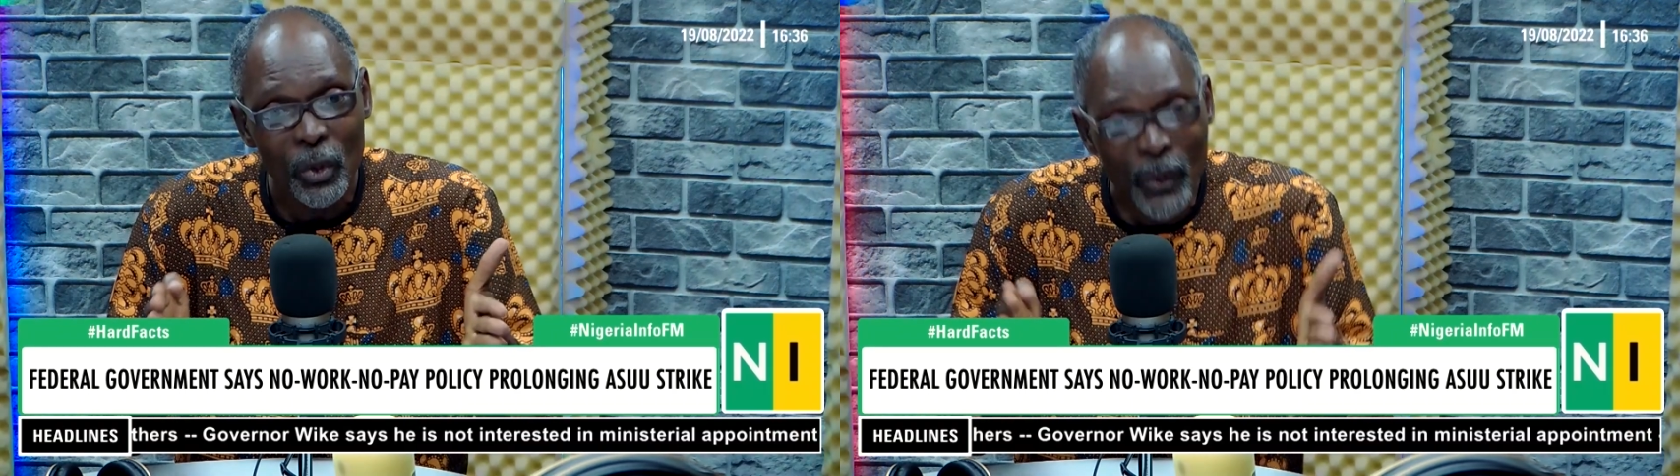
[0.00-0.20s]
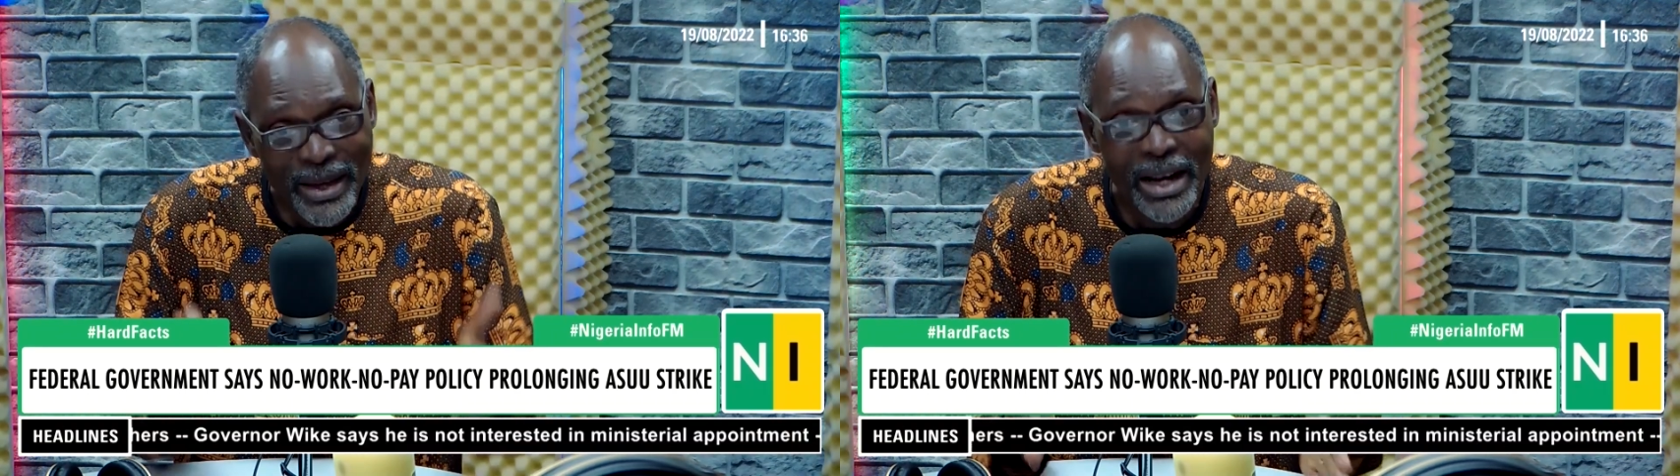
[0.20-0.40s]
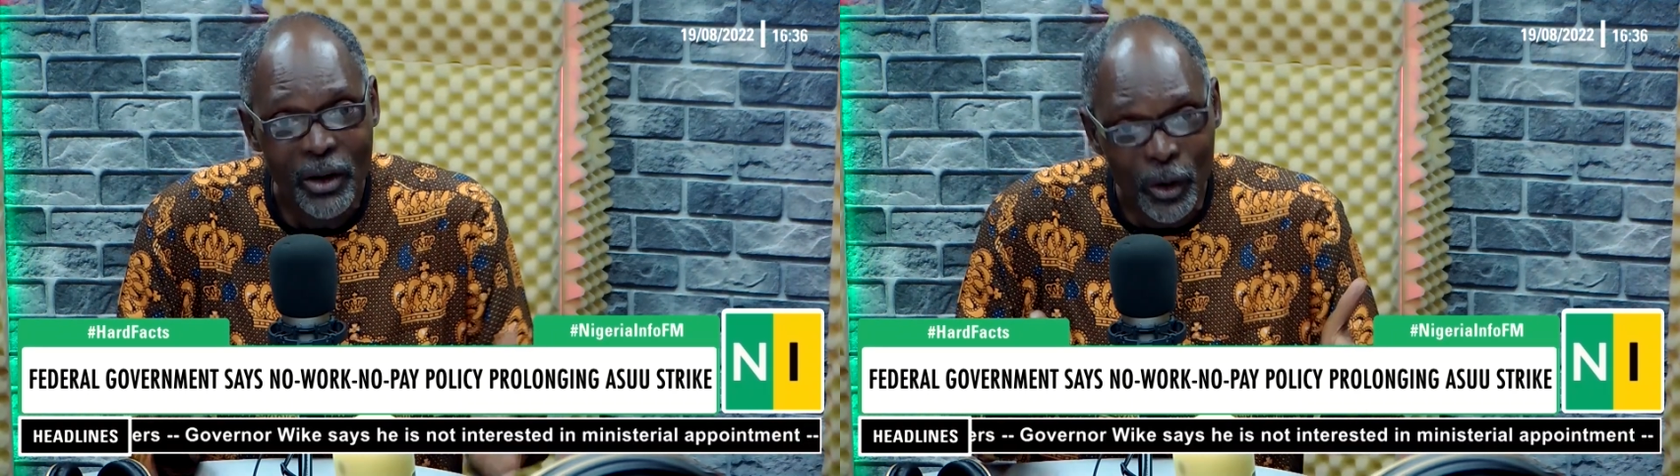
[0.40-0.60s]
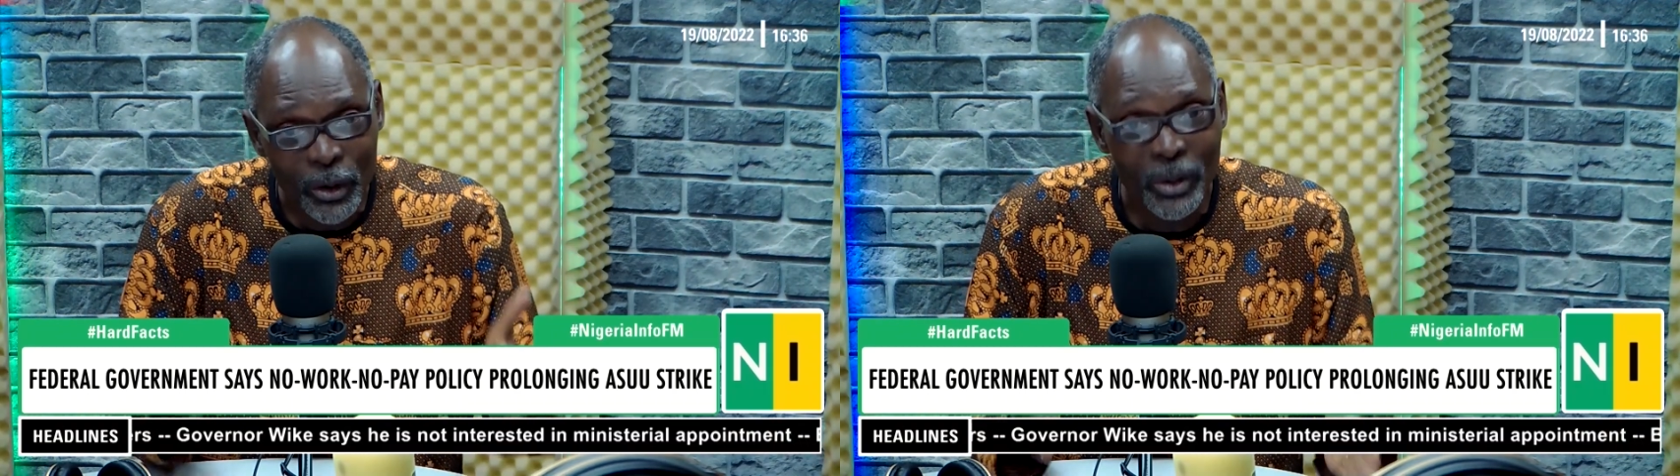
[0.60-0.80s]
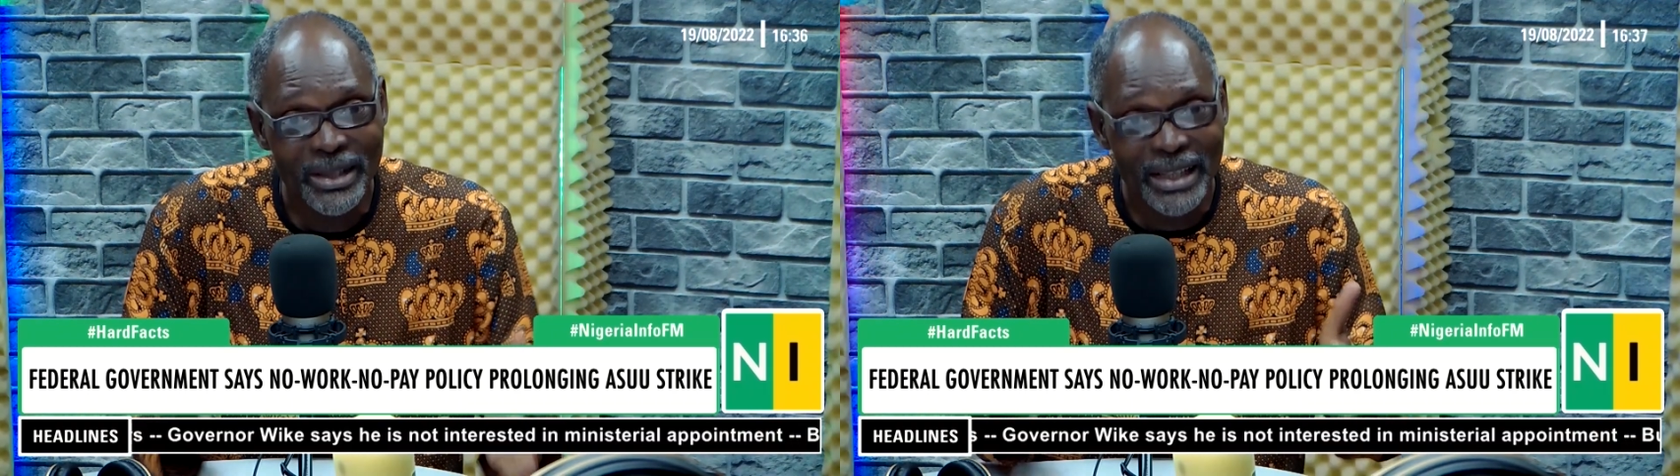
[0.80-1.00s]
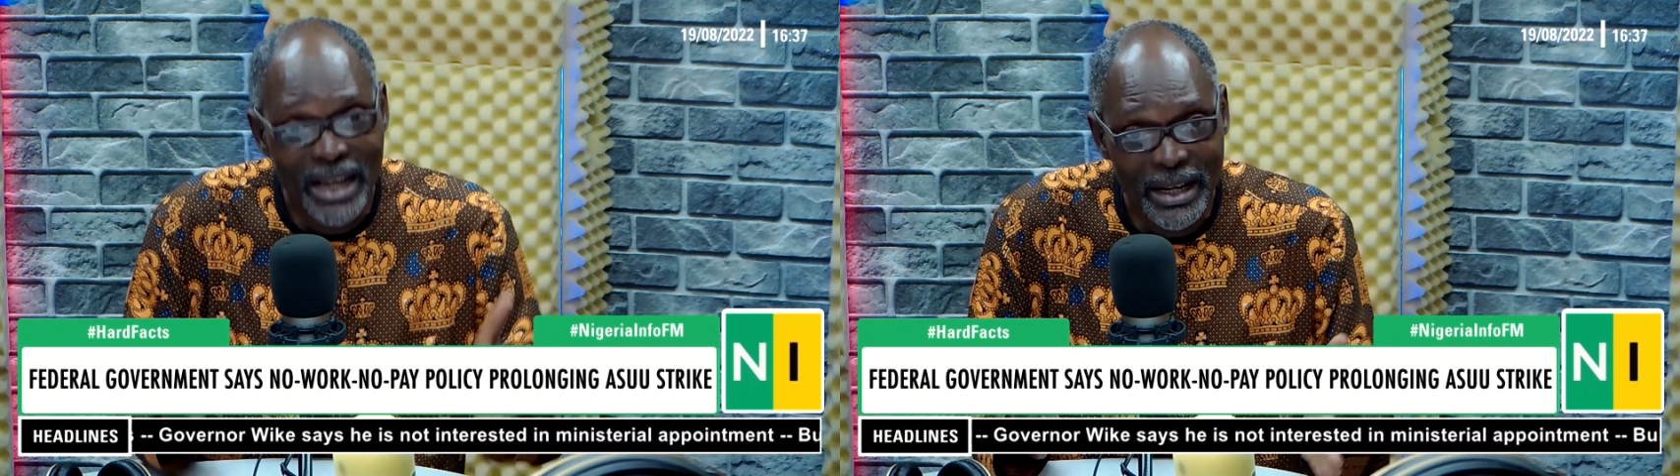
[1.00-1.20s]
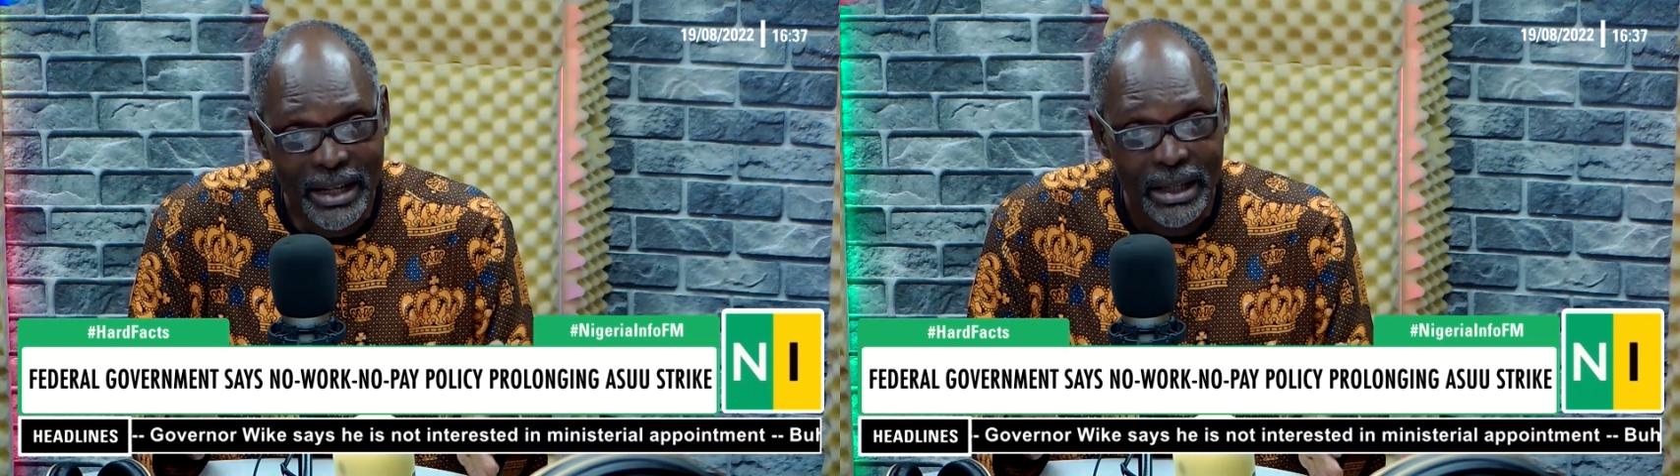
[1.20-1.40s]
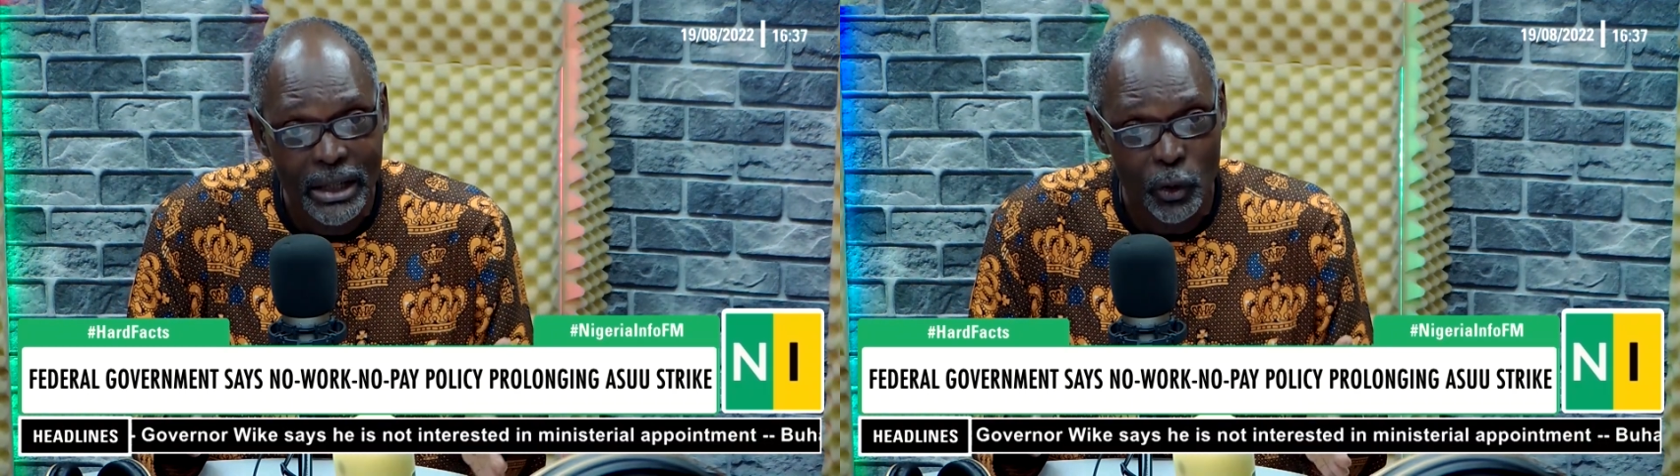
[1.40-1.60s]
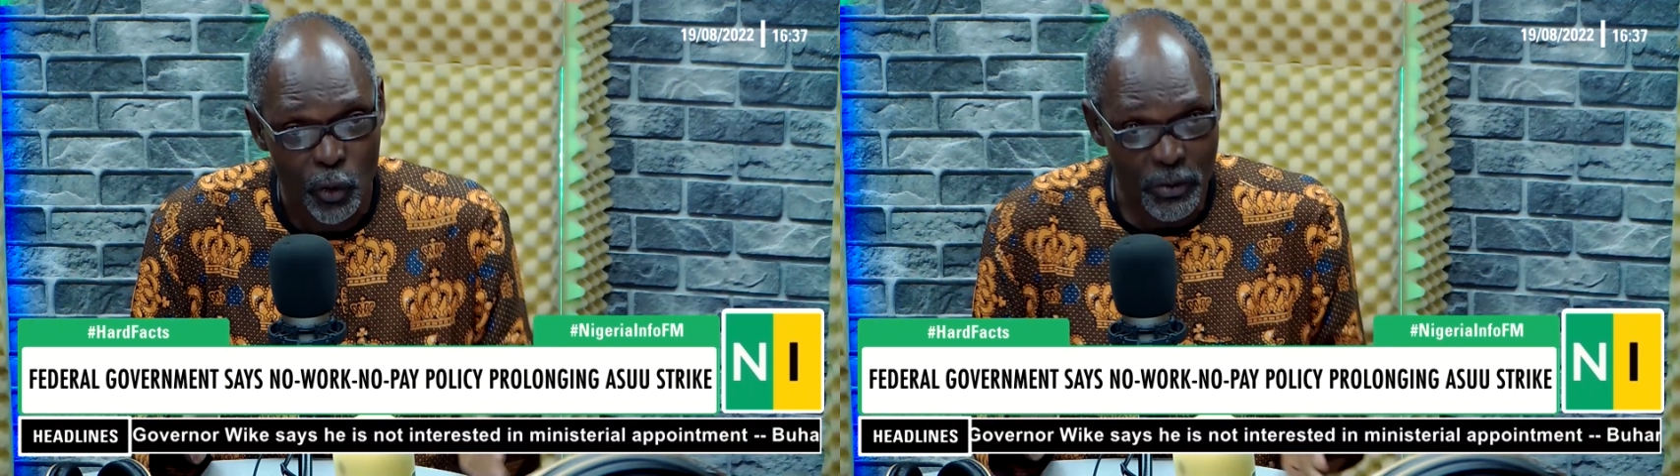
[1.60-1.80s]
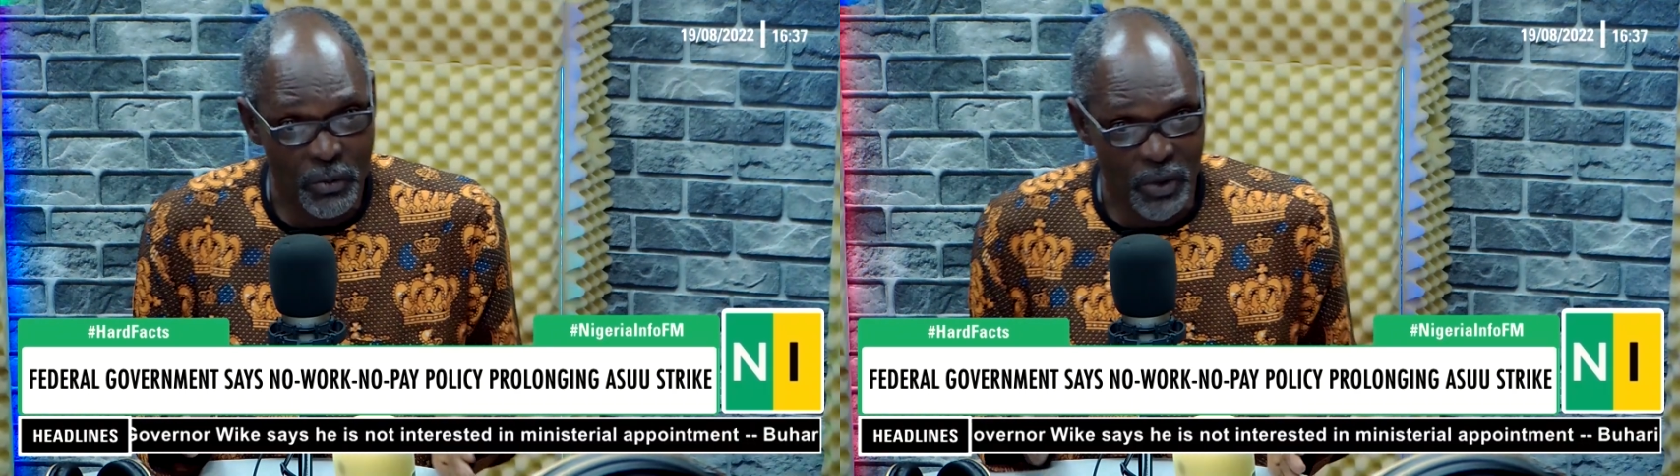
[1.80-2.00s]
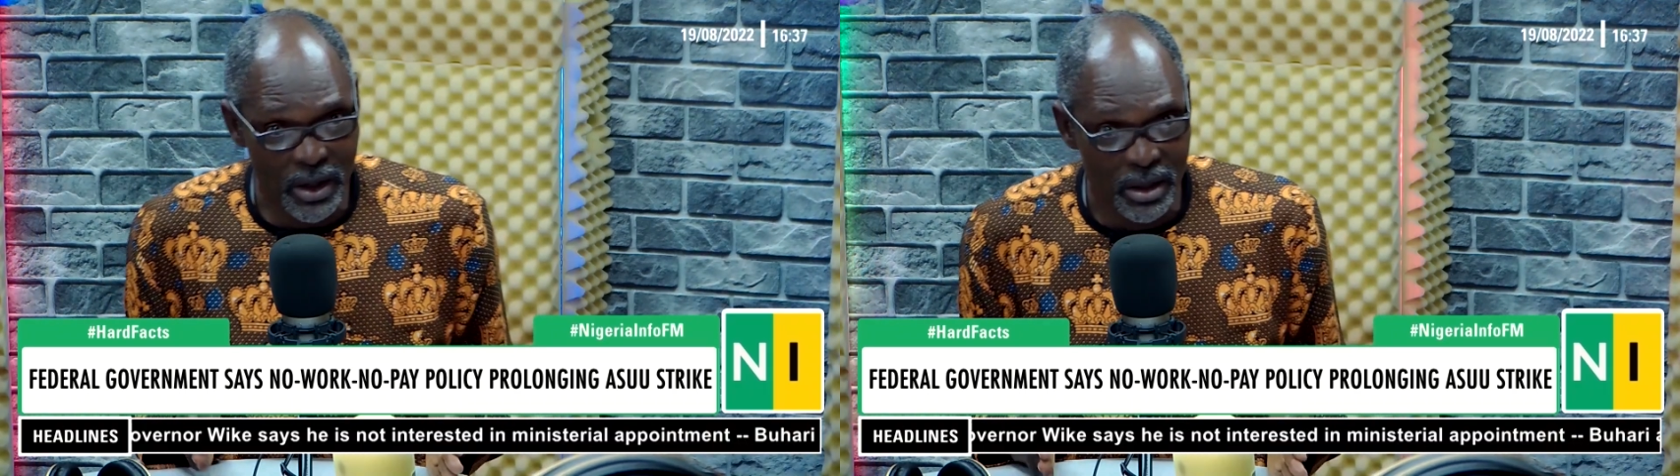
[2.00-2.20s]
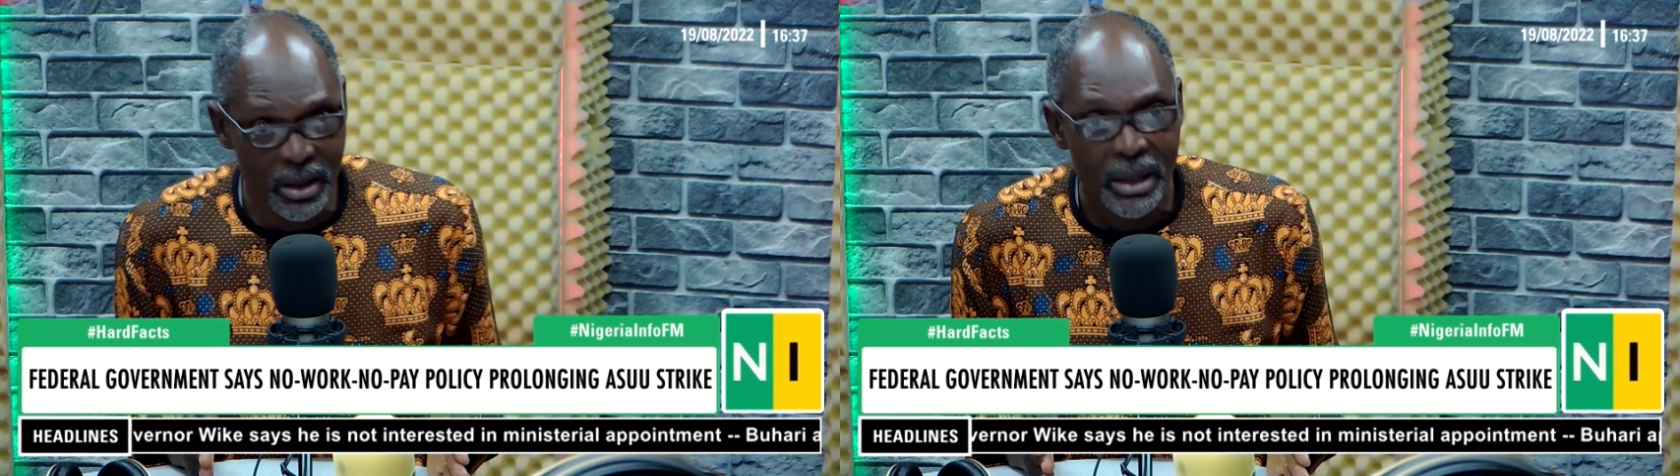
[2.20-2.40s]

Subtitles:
whether or not salary will be paid.